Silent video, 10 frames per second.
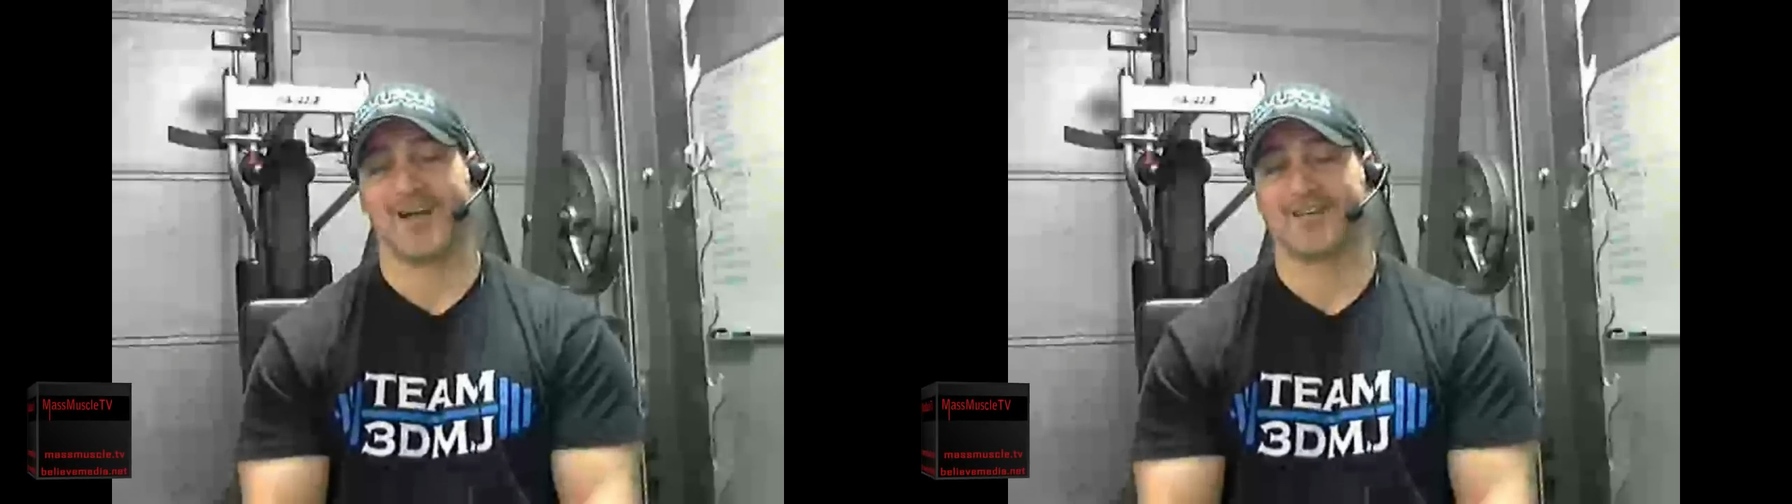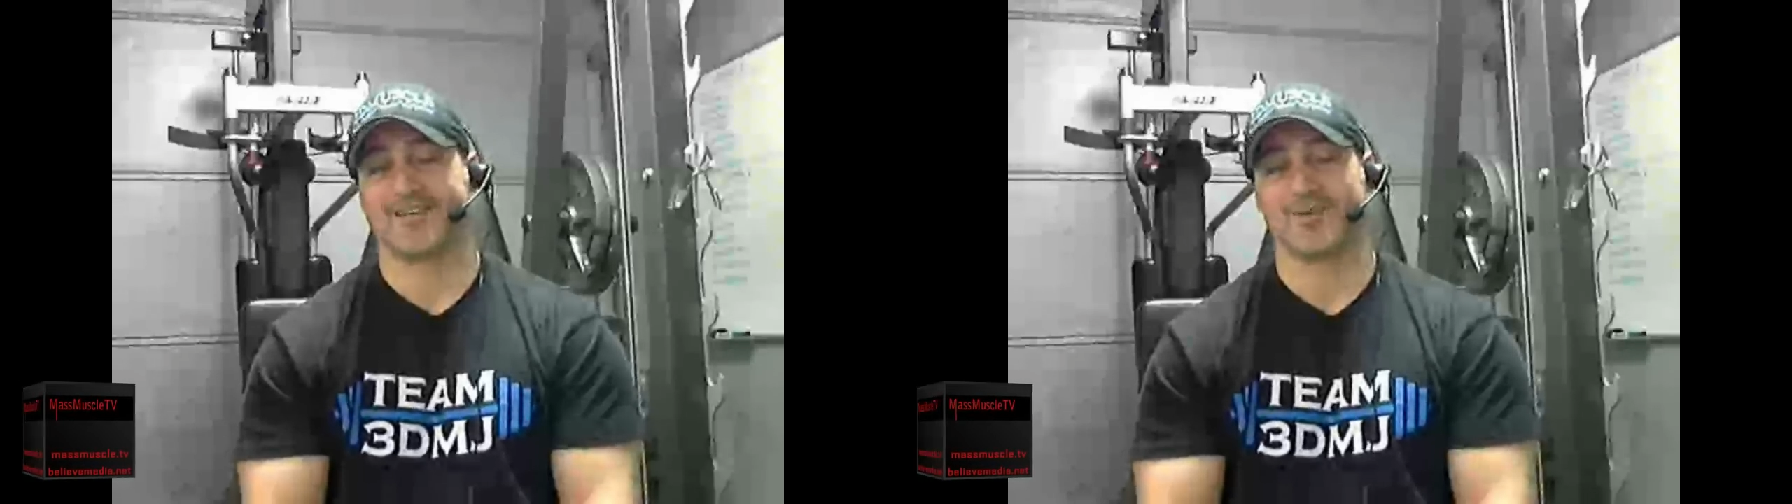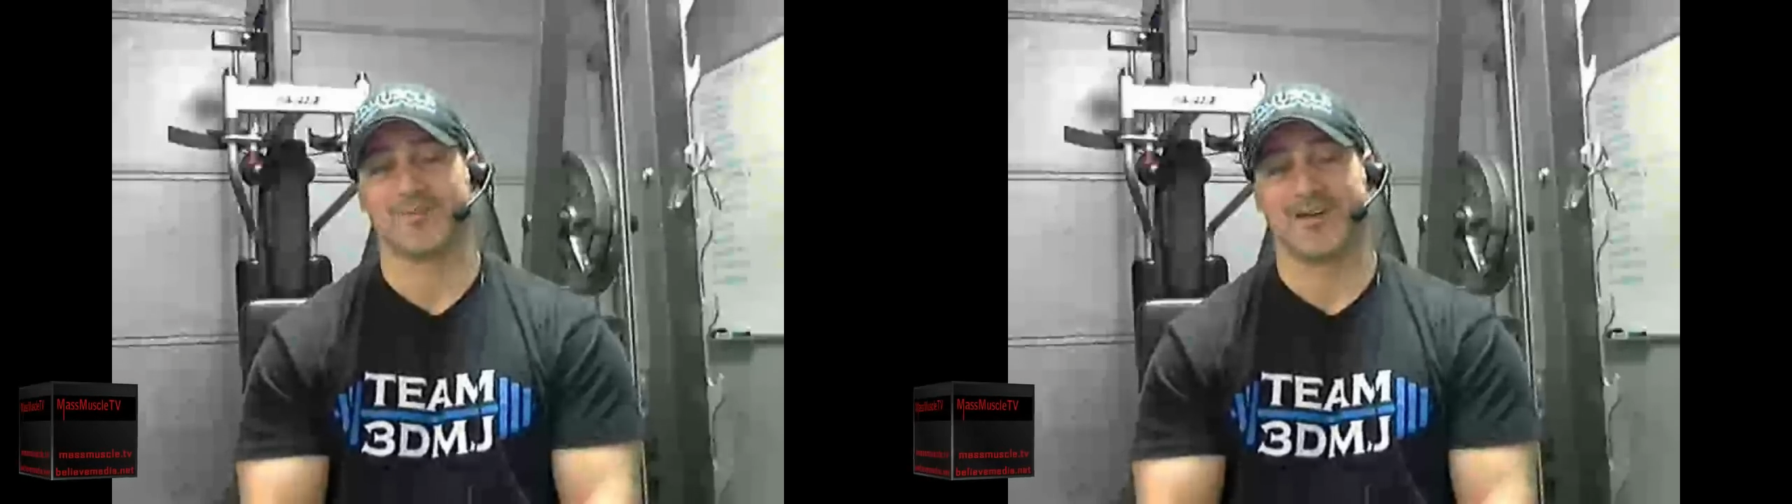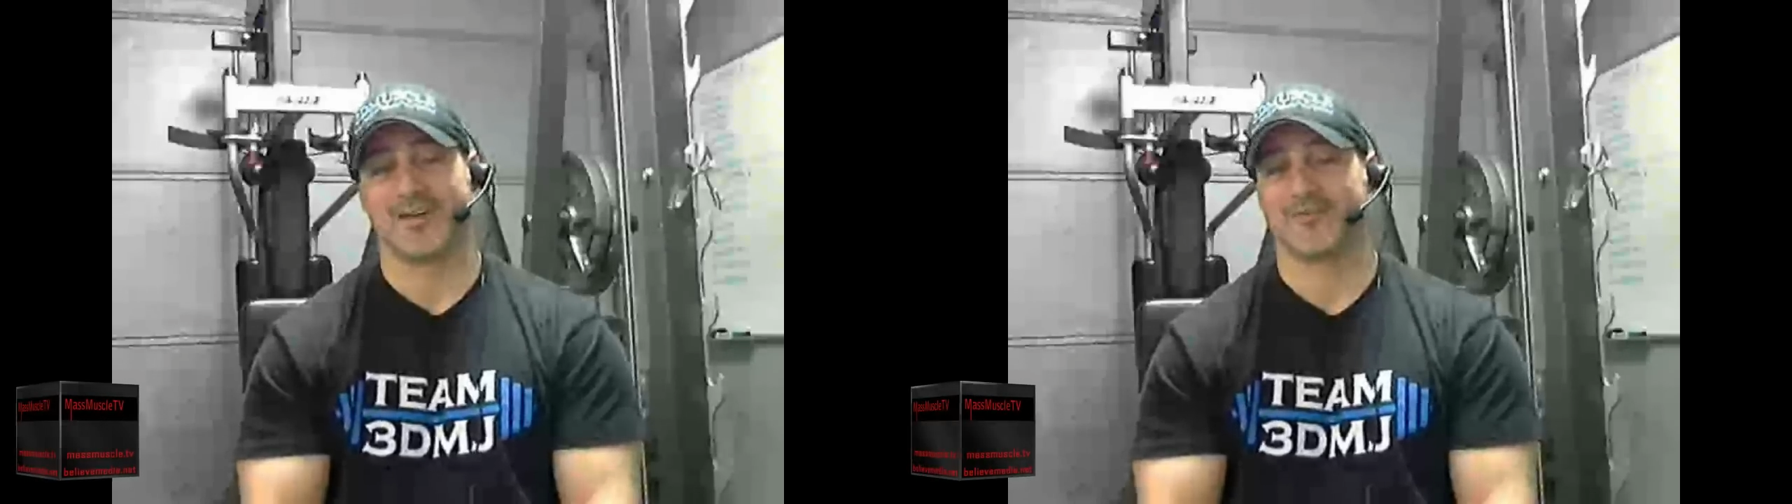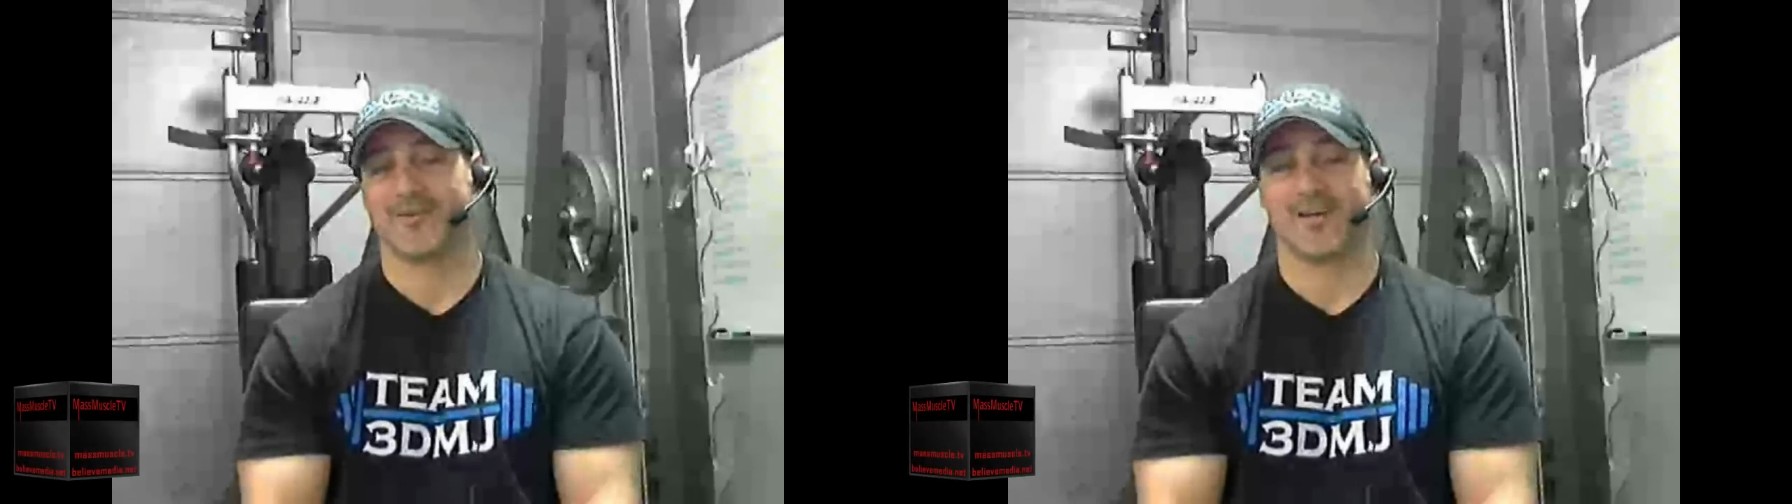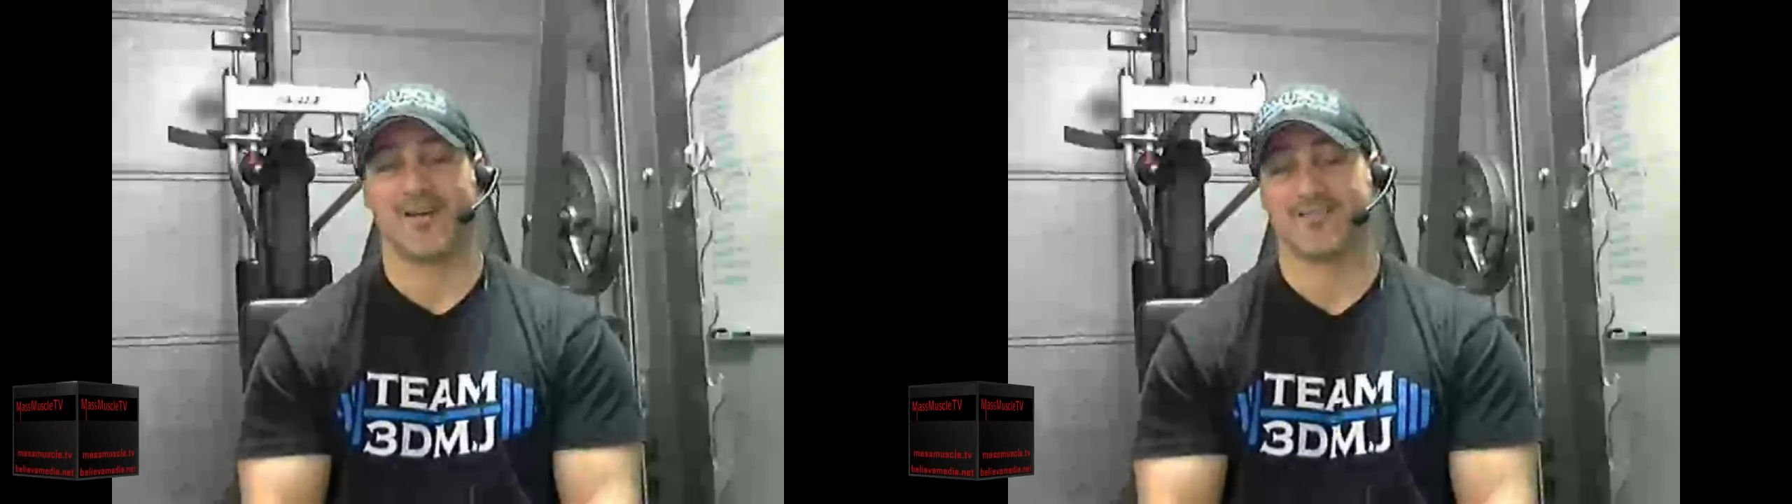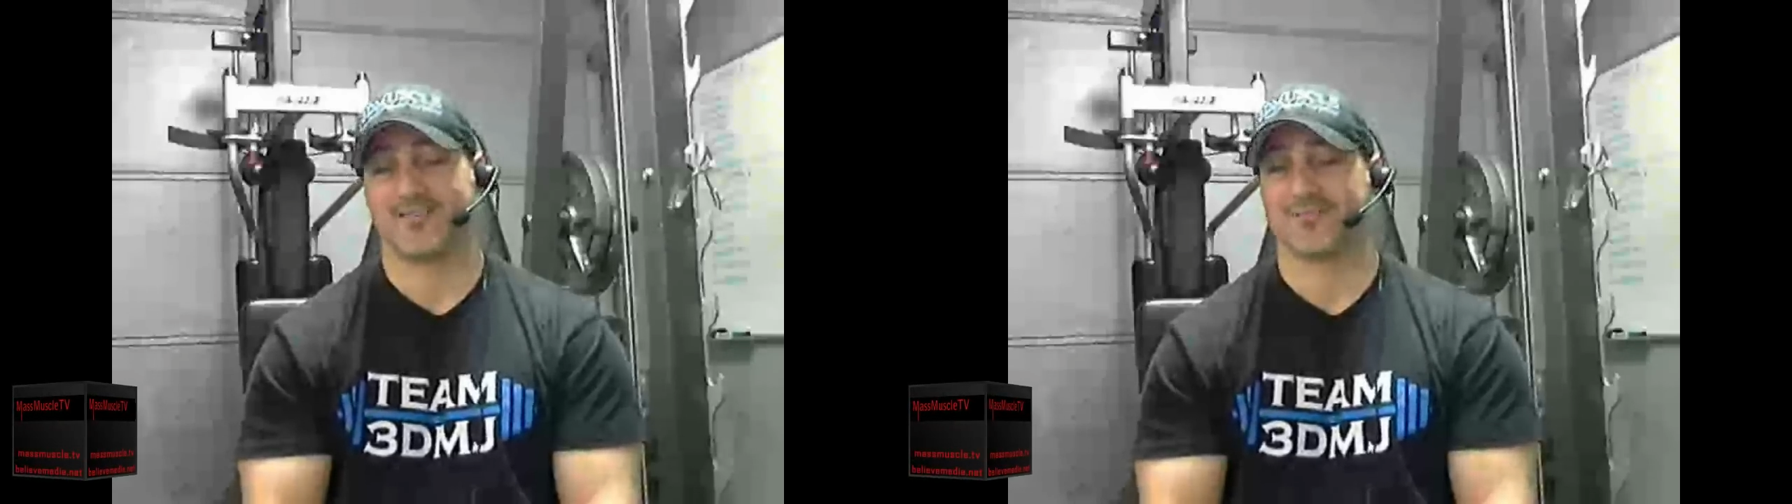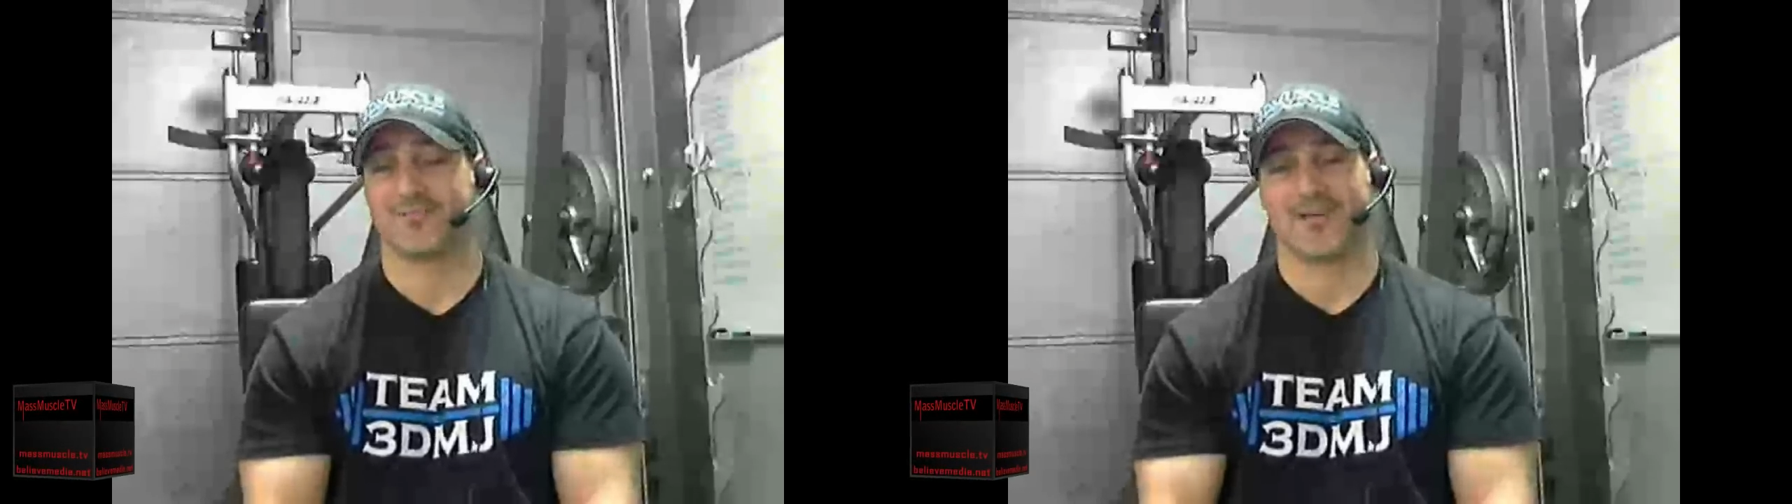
ideal body weight, off-season